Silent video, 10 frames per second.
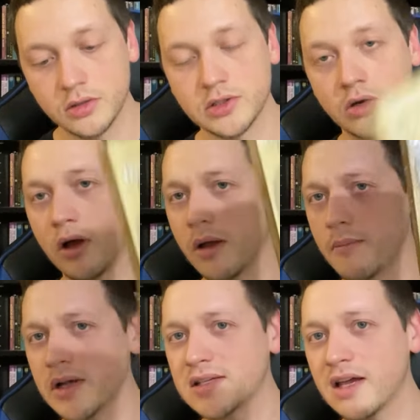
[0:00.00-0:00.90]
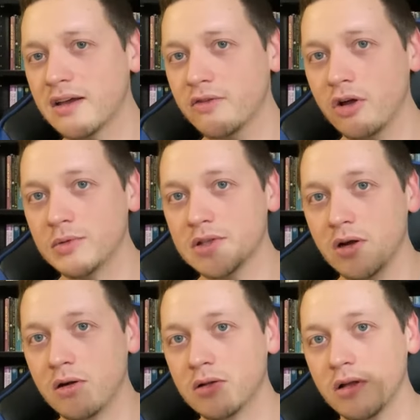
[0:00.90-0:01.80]
So I must have almost
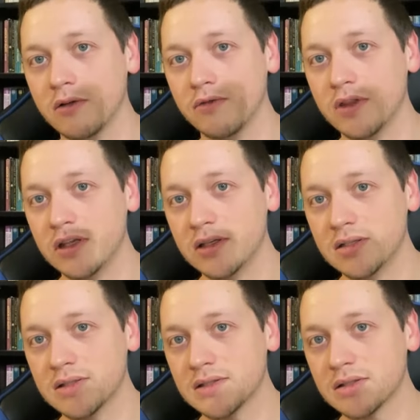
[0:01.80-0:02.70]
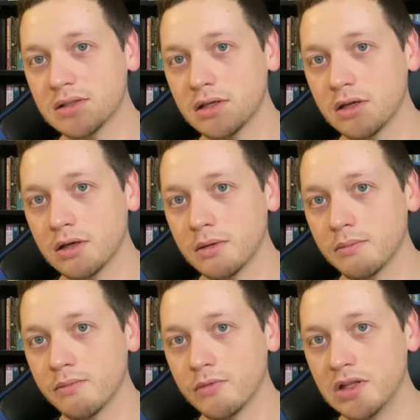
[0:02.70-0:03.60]
all of these
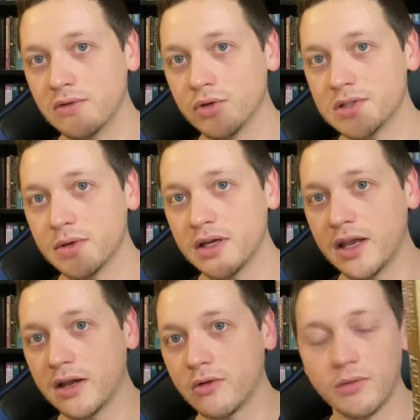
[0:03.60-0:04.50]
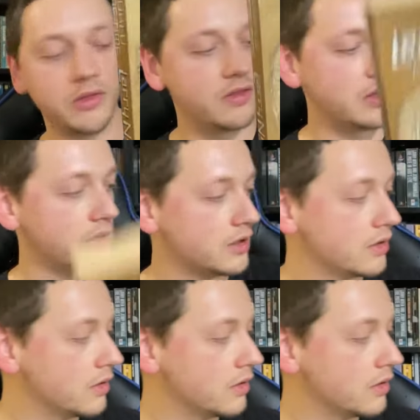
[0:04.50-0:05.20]
liveries by now, I would think.